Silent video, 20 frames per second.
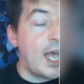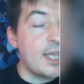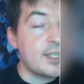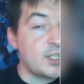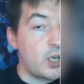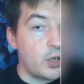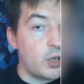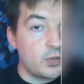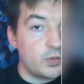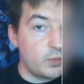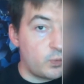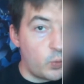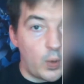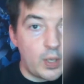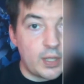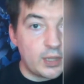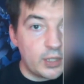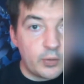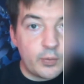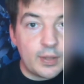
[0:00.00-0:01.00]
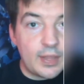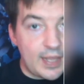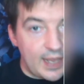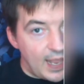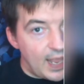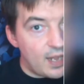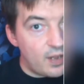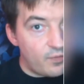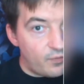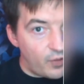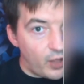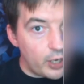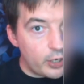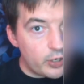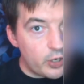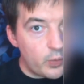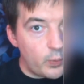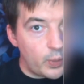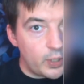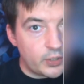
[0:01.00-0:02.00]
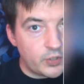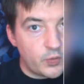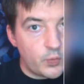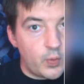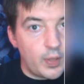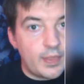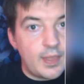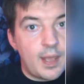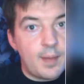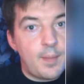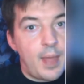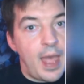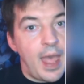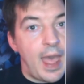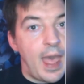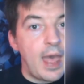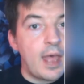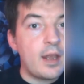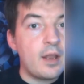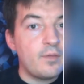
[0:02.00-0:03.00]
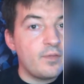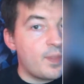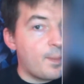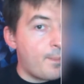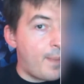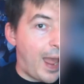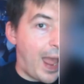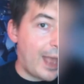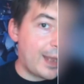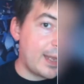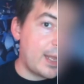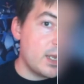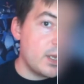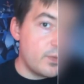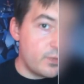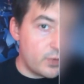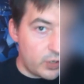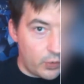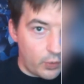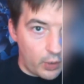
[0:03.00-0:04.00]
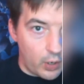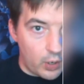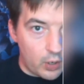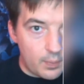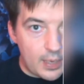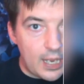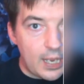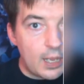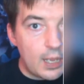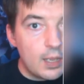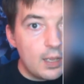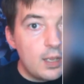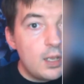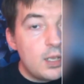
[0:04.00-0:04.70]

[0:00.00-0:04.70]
are quite literally cannon fodder. You want to run them ahead of the back end of your army,